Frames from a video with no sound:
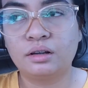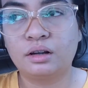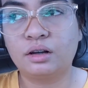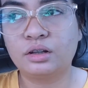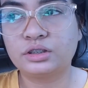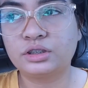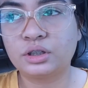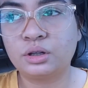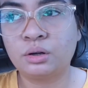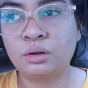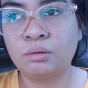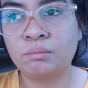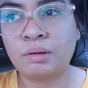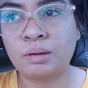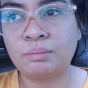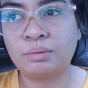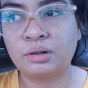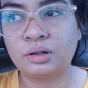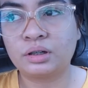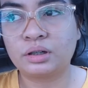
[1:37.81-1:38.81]
also,
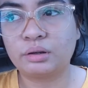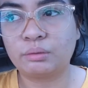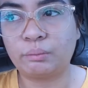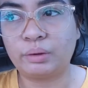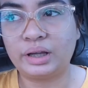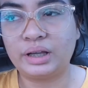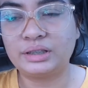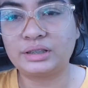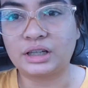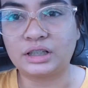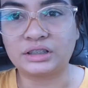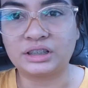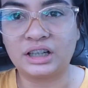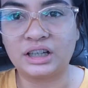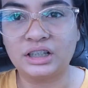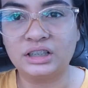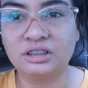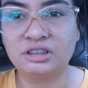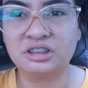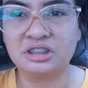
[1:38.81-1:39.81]
my book weighs a
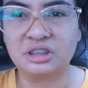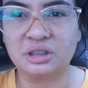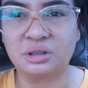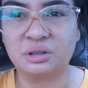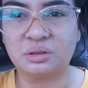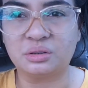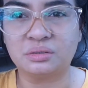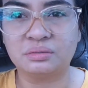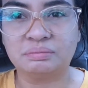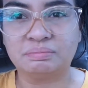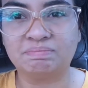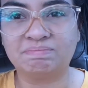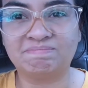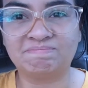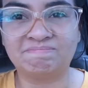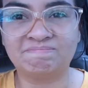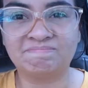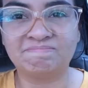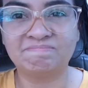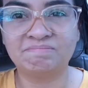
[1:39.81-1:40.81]
ton, so
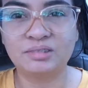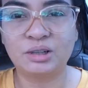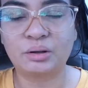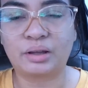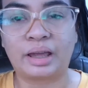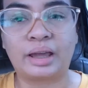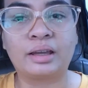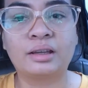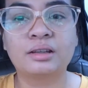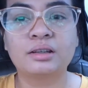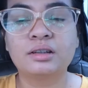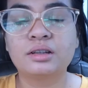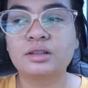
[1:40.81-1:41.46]
hmm, okay.